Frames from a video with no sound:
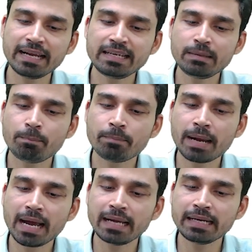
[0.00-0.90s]
any
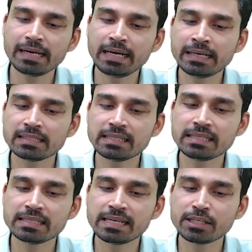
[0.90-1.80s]
pan-India
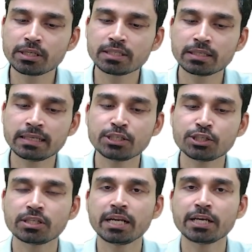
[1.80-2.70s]

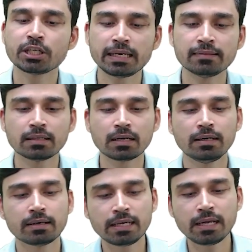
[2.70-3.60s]
legislation in the
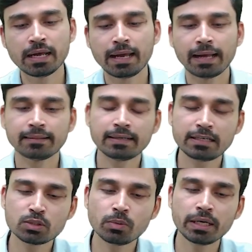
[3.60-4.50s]
country, and
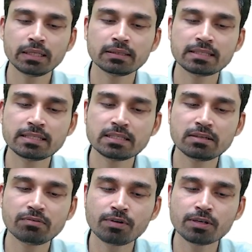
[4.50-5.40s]
that is why this is
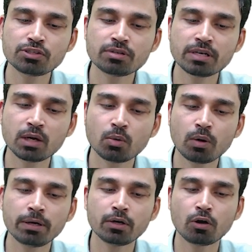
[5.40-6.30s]
the first
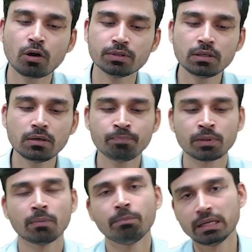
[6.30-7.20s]
requirement of the
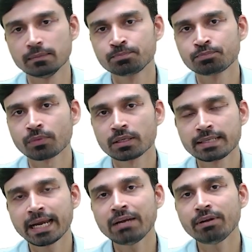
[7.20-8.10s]
bill.
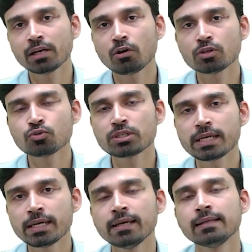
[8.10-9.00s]
Second, we can also
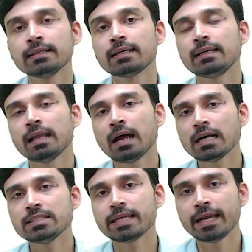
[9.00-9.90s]
say that
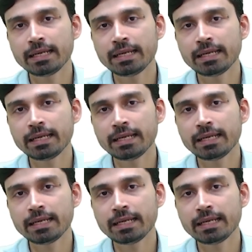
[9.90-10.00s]
large